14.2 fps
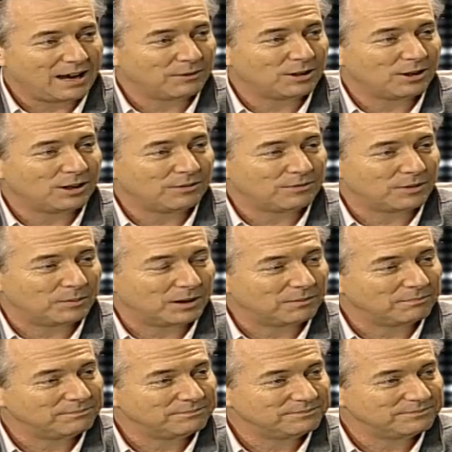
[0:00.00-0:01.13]
I haven't heard from her.
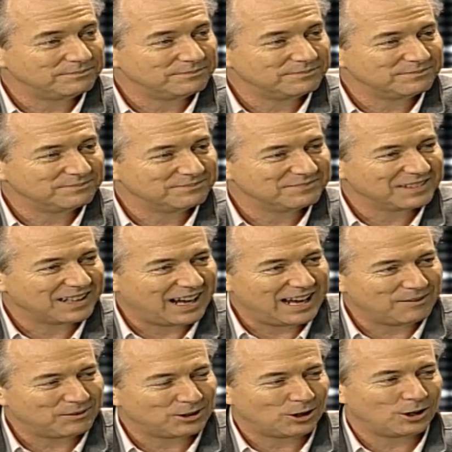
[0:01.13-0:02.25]
Okay, yes. I
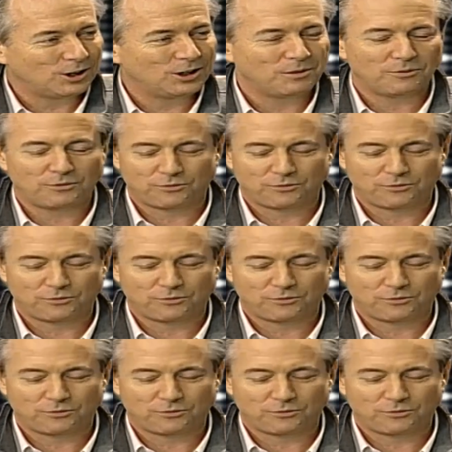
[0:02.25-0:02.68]
haven't heard